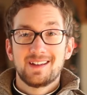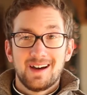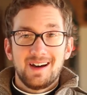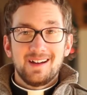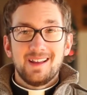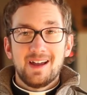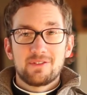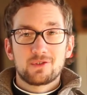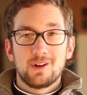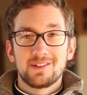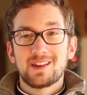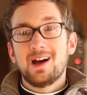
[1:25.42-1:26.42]
God,
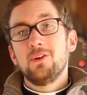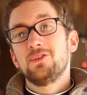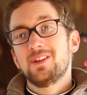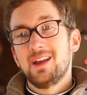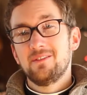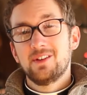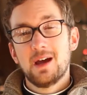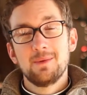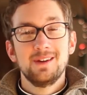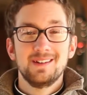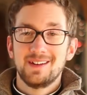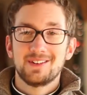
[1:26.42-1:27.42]
after all, is outside of time.
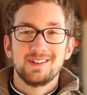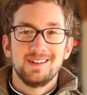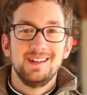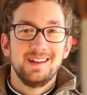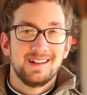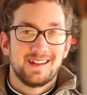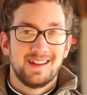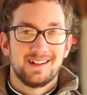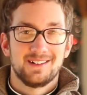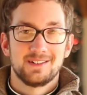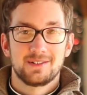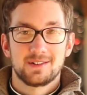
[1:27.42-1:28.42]
He doesn't need a
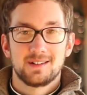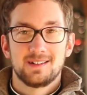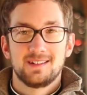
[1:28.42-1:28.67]
calendar.